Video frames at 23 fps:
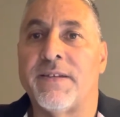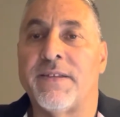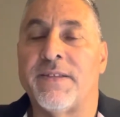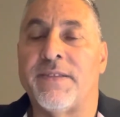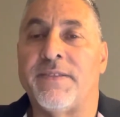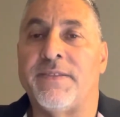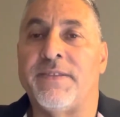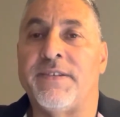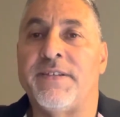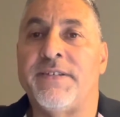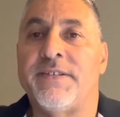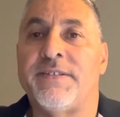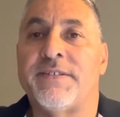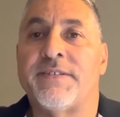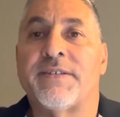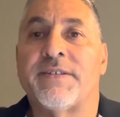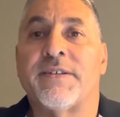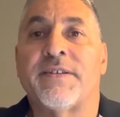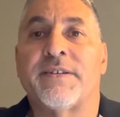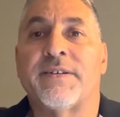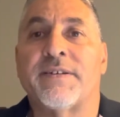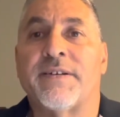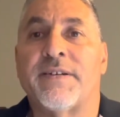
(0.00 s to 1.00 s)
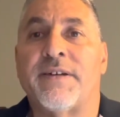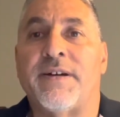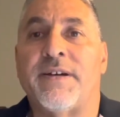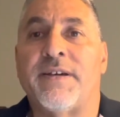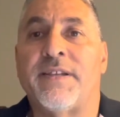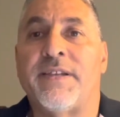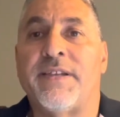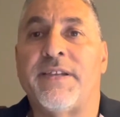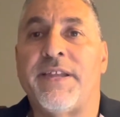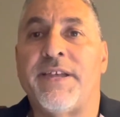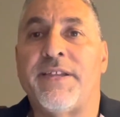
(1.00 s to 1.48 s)
These
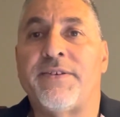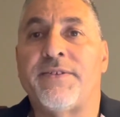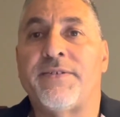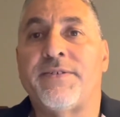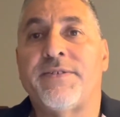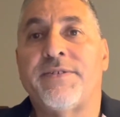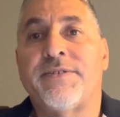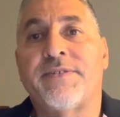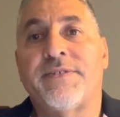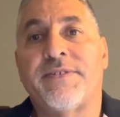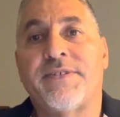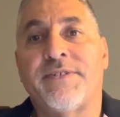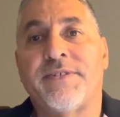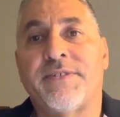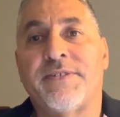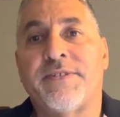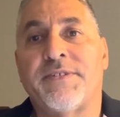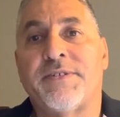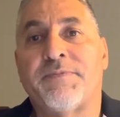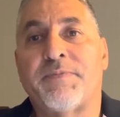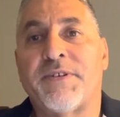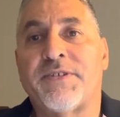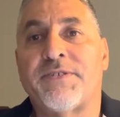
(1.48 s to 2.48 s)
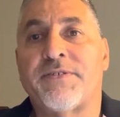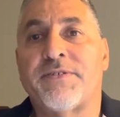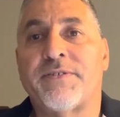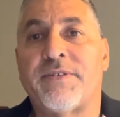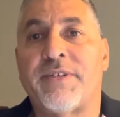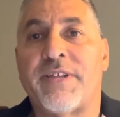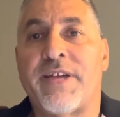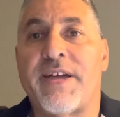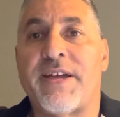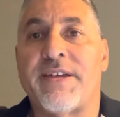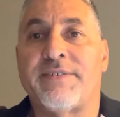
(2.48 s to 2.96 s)
lenders can
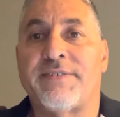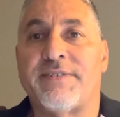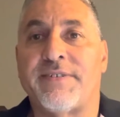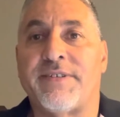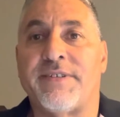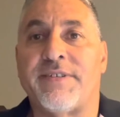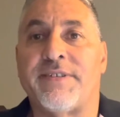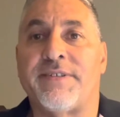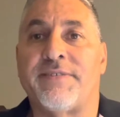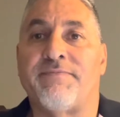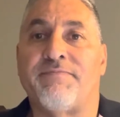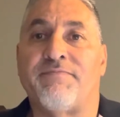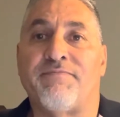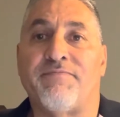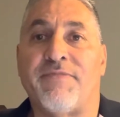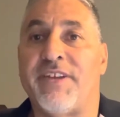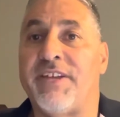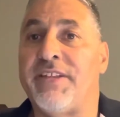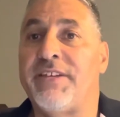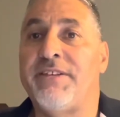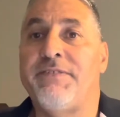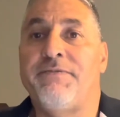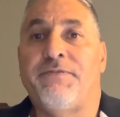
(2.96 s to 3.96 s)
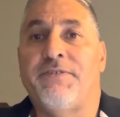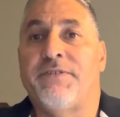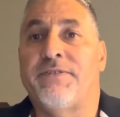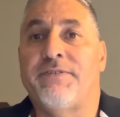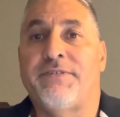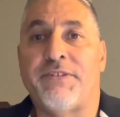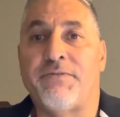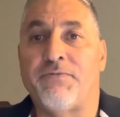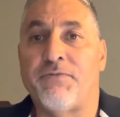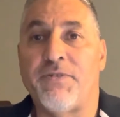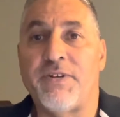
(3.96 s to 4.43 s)
specialize in any field
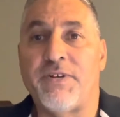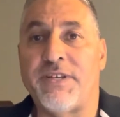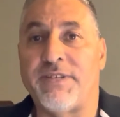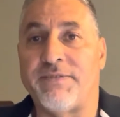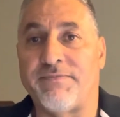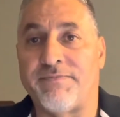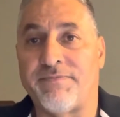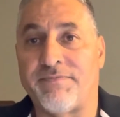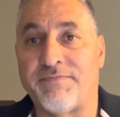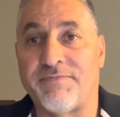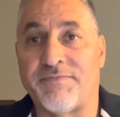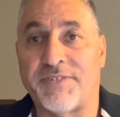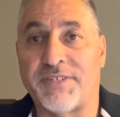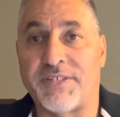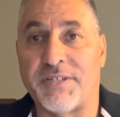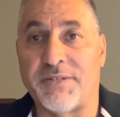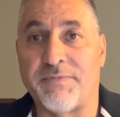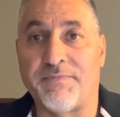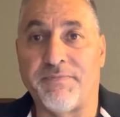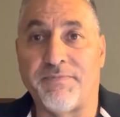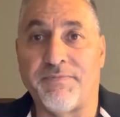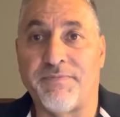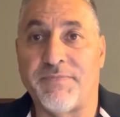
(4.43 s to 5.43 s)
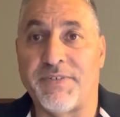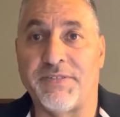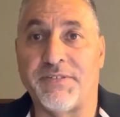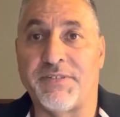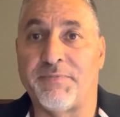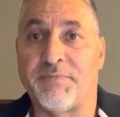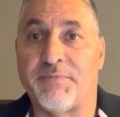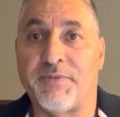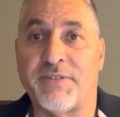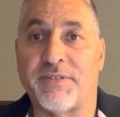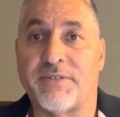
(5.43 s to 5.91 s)
they want. Some can
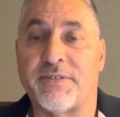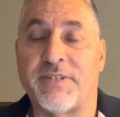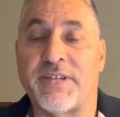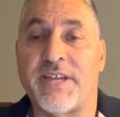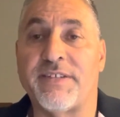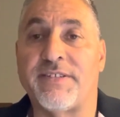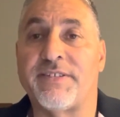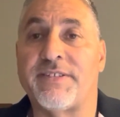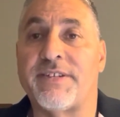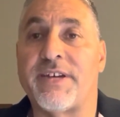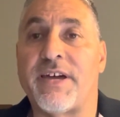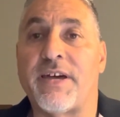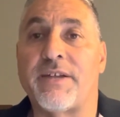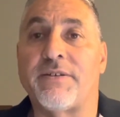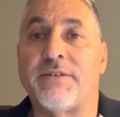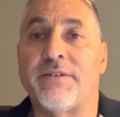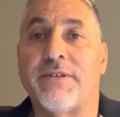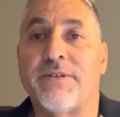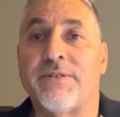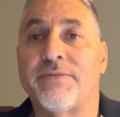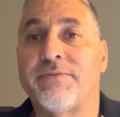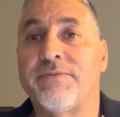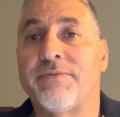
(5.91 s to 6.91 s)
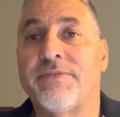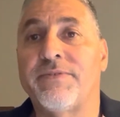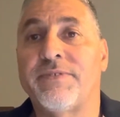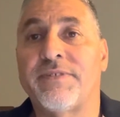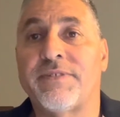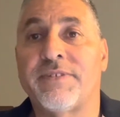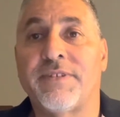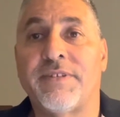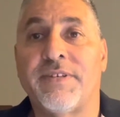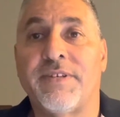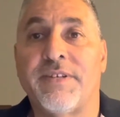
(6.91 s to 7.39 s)
specialize in auto
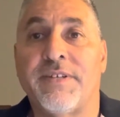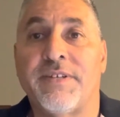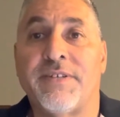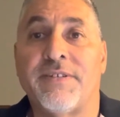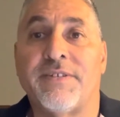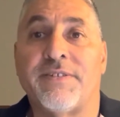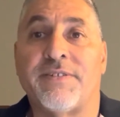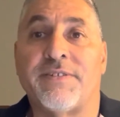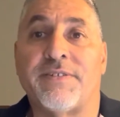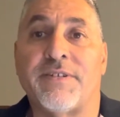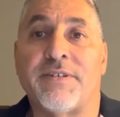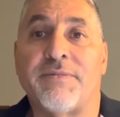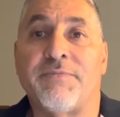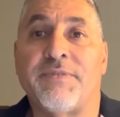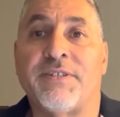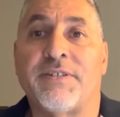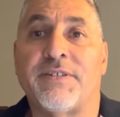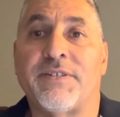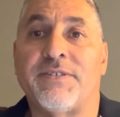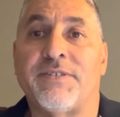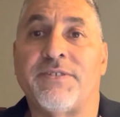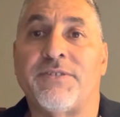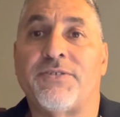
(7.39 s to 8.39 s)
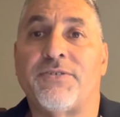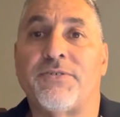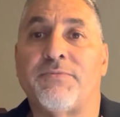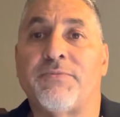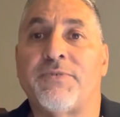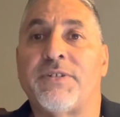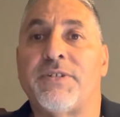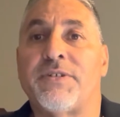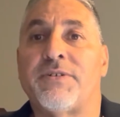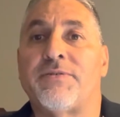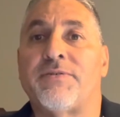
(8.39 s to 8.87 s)
loans, some in
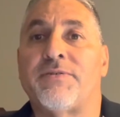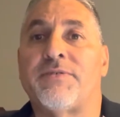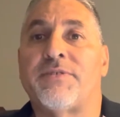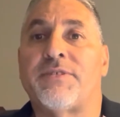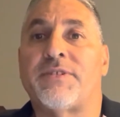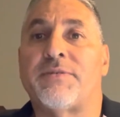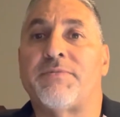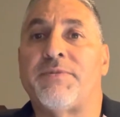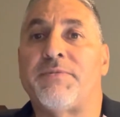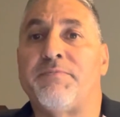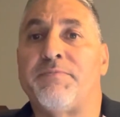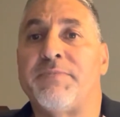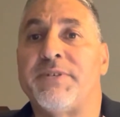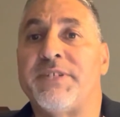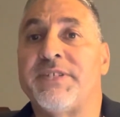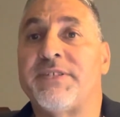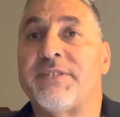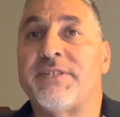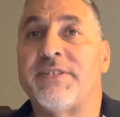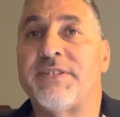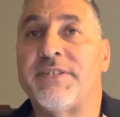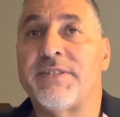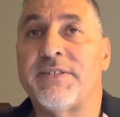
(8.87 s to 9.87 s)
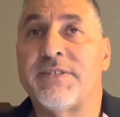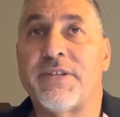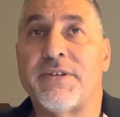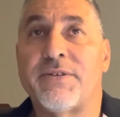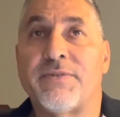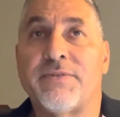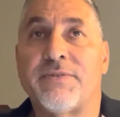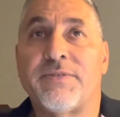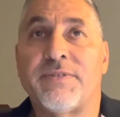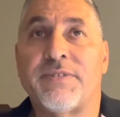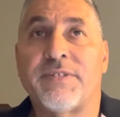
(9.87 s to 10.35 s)
consumer loans, some in business
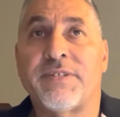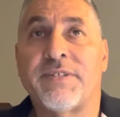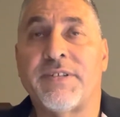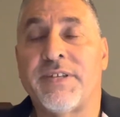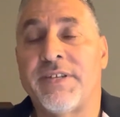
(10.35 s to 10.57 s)
loans,